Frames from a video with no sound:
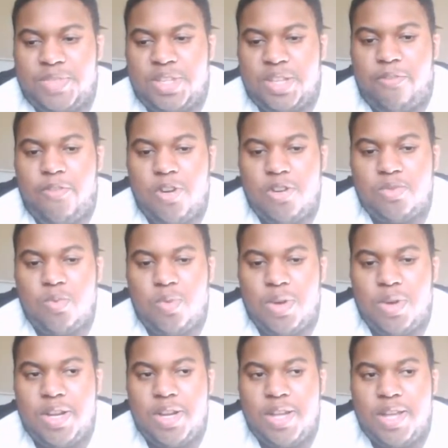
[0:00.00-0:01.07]
The first
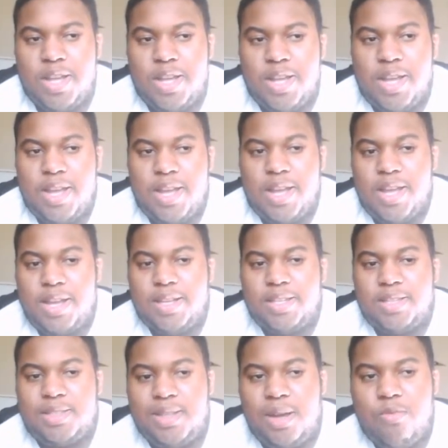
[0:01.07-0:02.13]
one
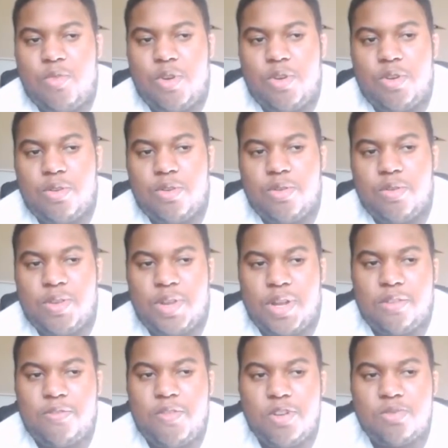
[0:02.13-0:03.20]
is someone.
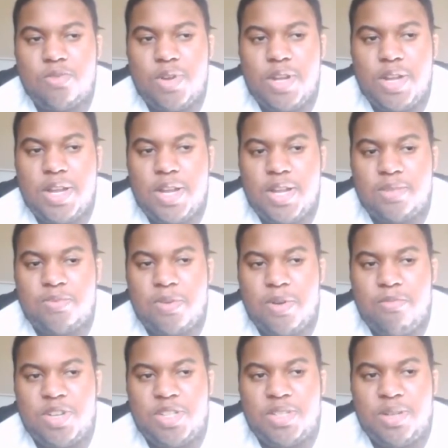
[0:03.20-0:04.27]
Now, the first one is
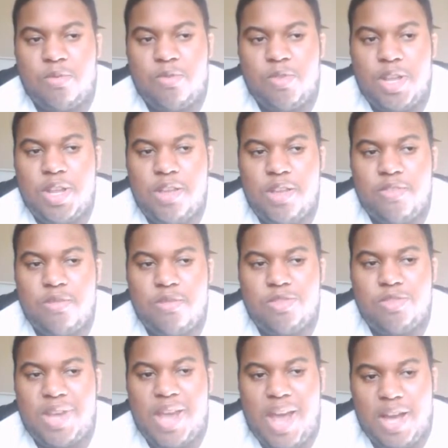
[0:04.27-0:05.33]
pretty much someone even the
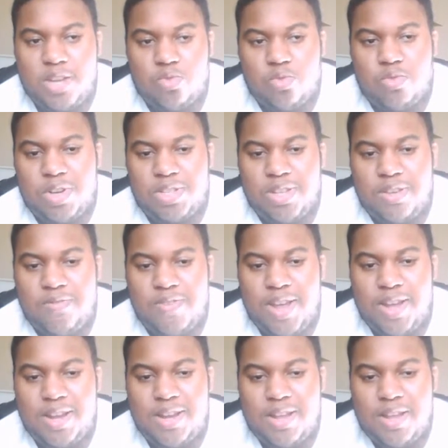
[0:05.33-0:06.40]
most casual wrestling
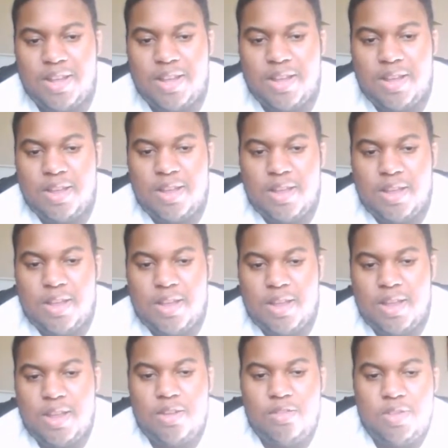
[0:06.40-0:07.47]
fan
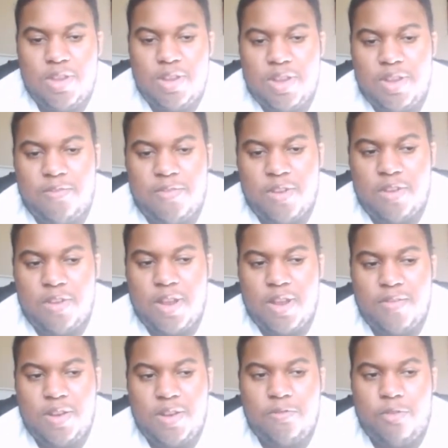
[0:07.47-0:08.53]

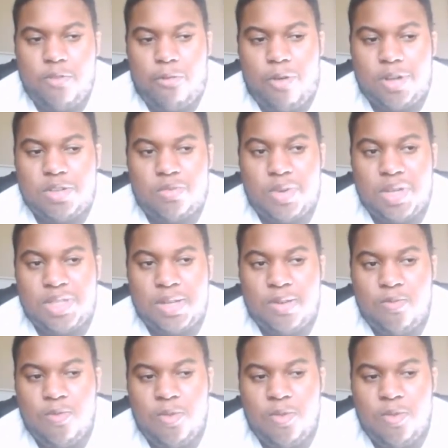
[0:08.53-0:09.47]
Even if you watch wrestling